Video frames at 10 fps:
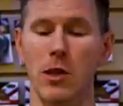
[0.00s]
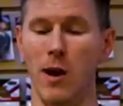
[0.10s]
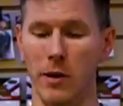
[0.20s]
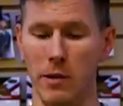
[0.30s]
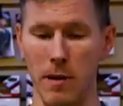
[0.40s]
bit
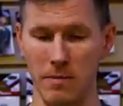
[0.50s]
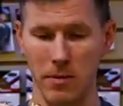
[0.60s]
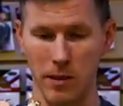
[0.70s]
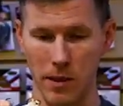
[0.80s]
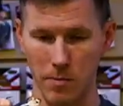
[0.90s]
longer than maybe
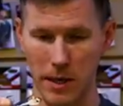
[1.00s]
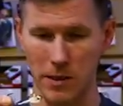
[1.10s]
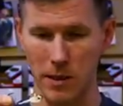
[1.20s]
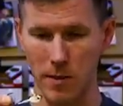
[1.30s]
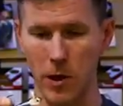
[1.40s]
some of the other
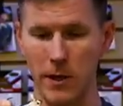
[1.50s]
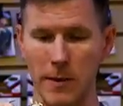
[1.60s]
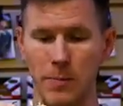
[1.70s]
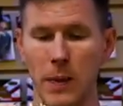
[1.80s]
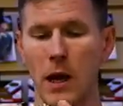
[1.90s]
baits on the
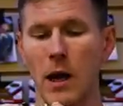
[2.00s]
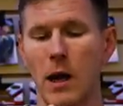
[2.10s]
market.